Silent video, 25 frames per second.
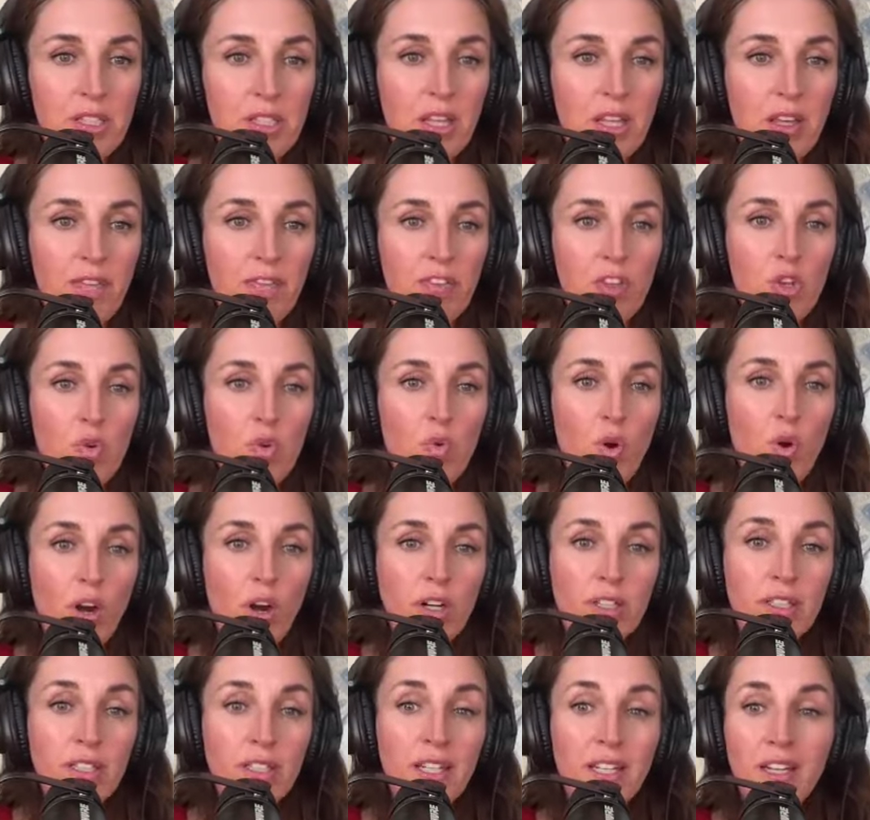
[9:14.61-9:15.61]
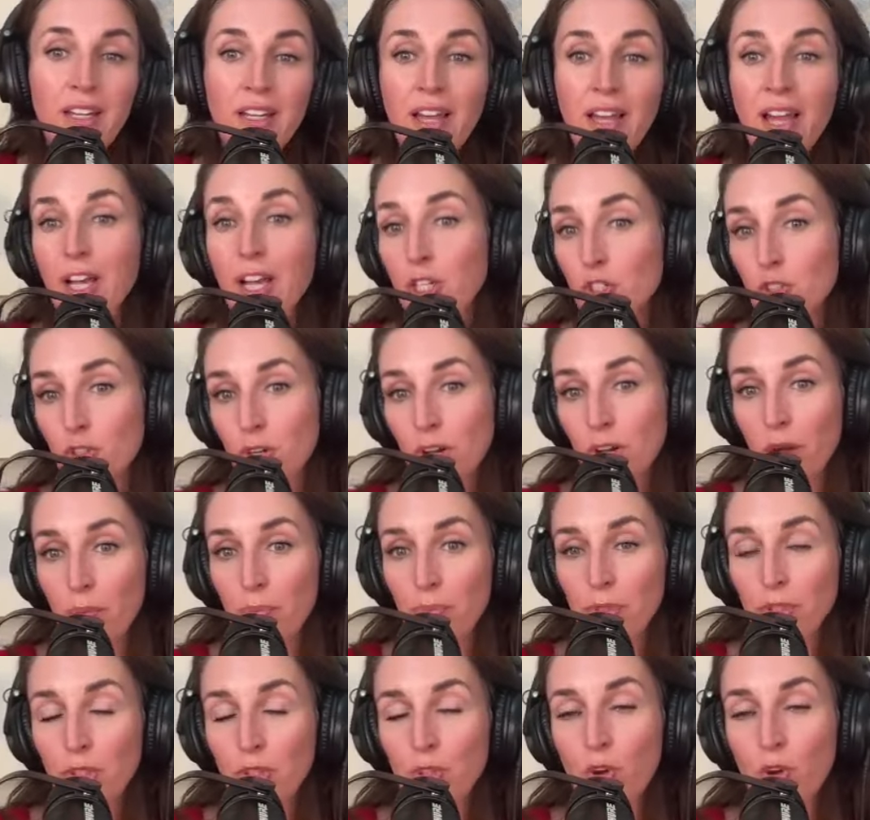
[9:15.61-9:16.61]
If you are needing extra help
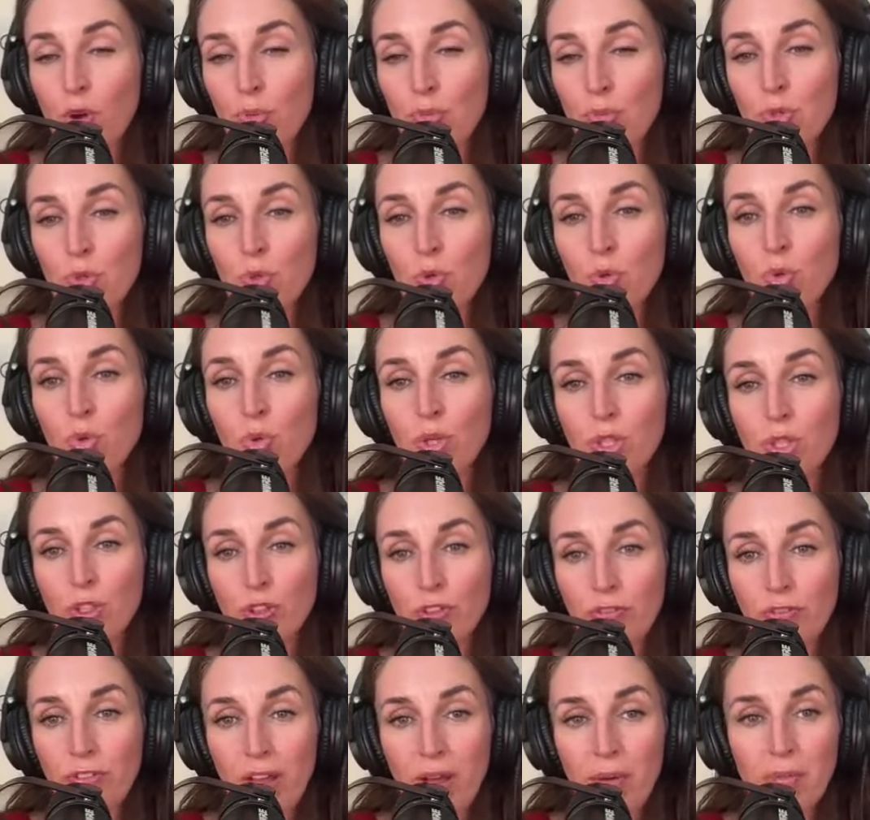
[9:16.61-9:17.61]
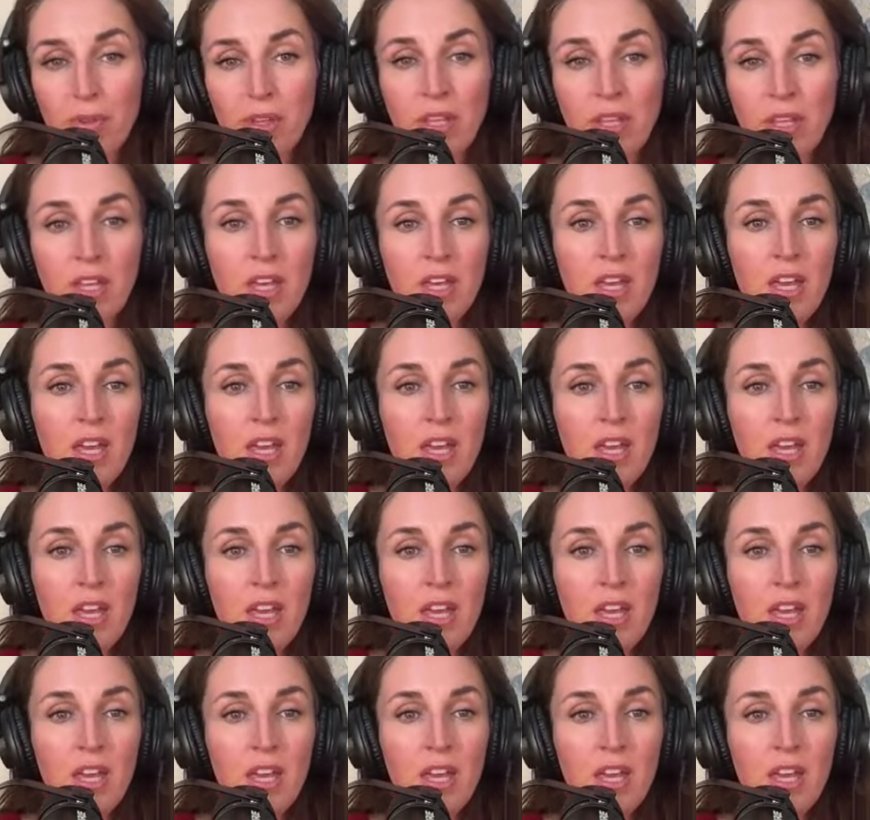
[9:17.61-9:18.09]
in your homeschool, in your family,